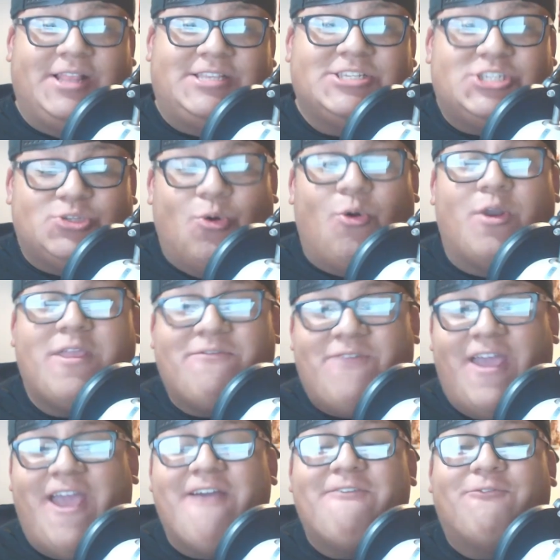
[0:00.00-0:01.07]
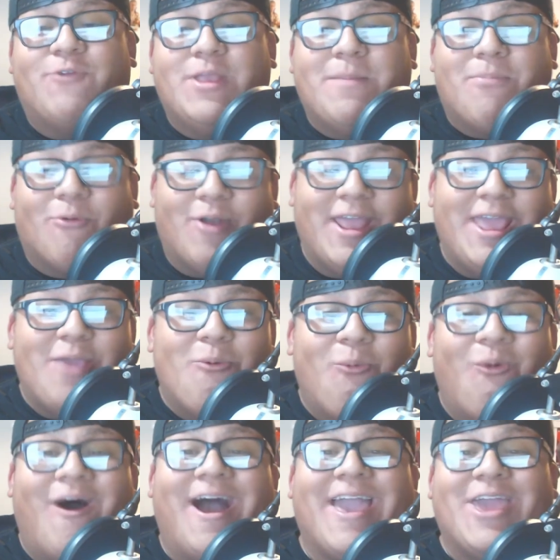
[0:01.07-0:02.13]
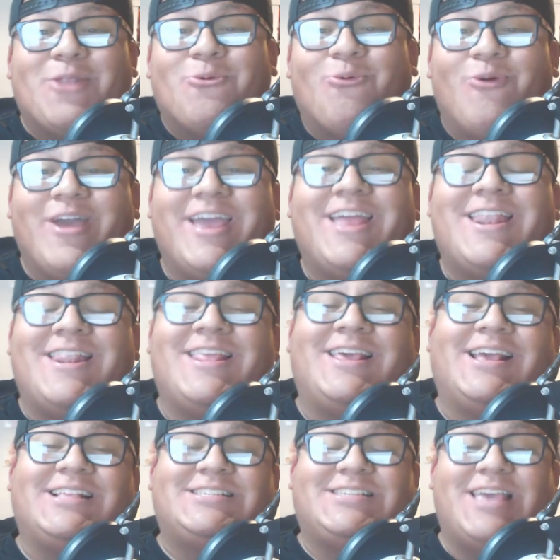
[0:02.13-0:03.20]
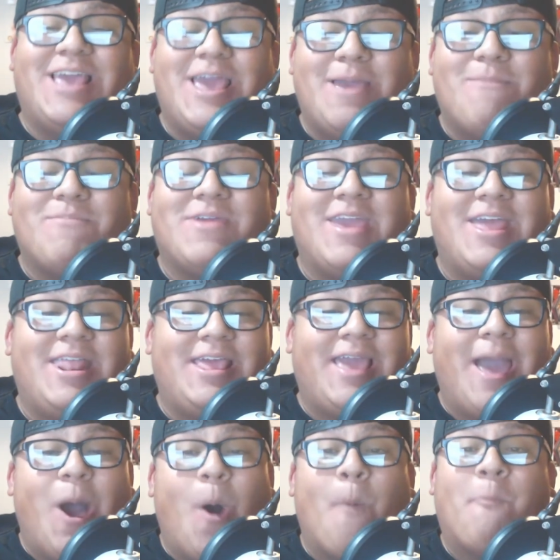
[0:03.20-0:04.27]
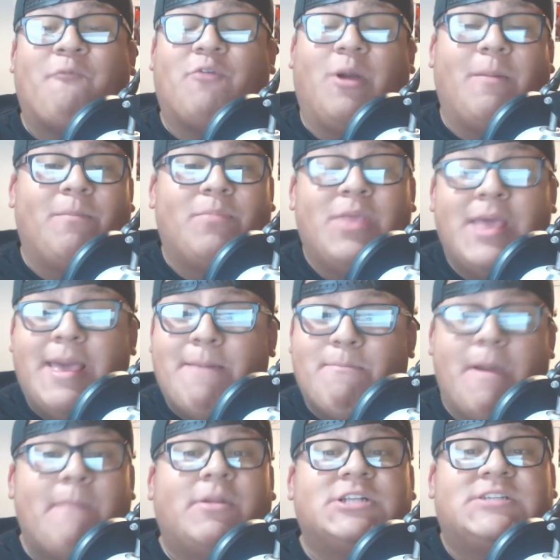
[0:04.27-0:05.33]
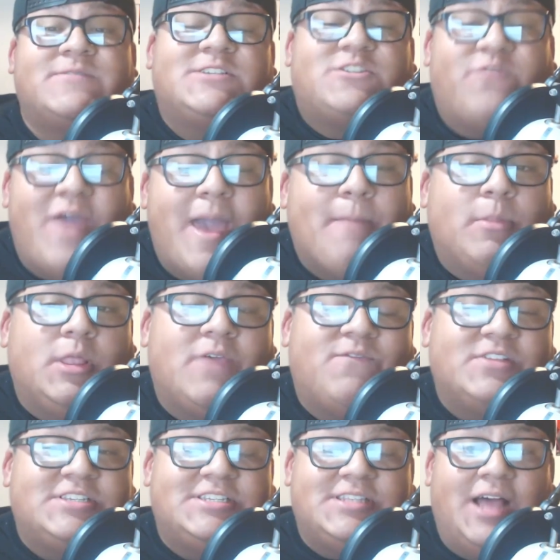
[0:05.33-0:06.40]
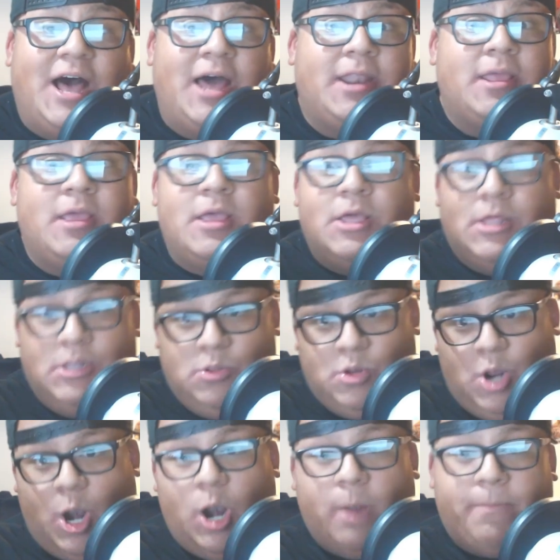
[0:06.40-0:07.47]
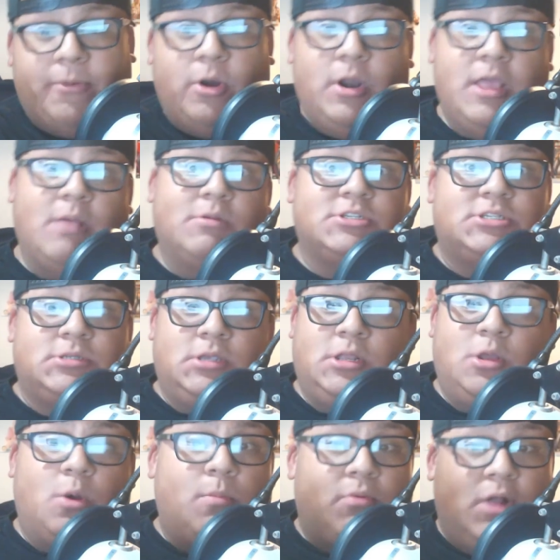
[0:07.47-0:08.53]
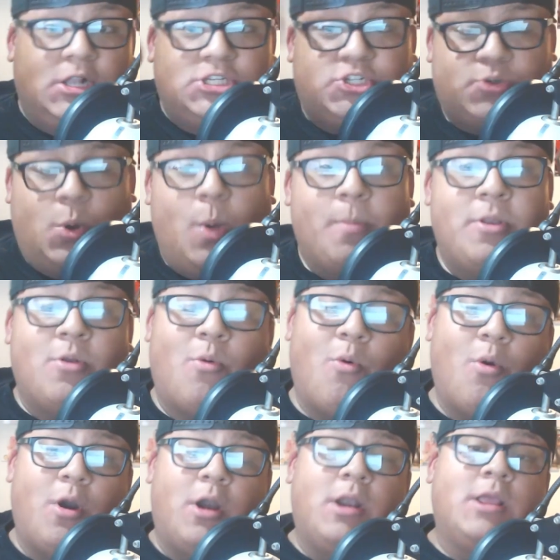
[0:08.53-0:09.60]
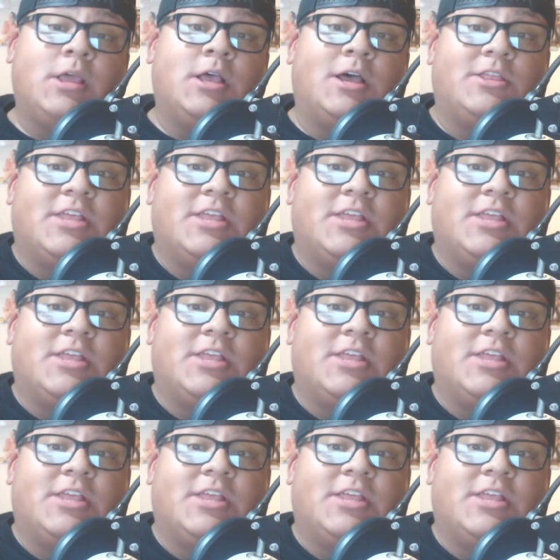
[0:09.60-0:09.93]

But it's the story of every Bray Wyatt win. It's him getting help from members of his family. If it's not Luke Harper, it was, you know, Braun Strowman or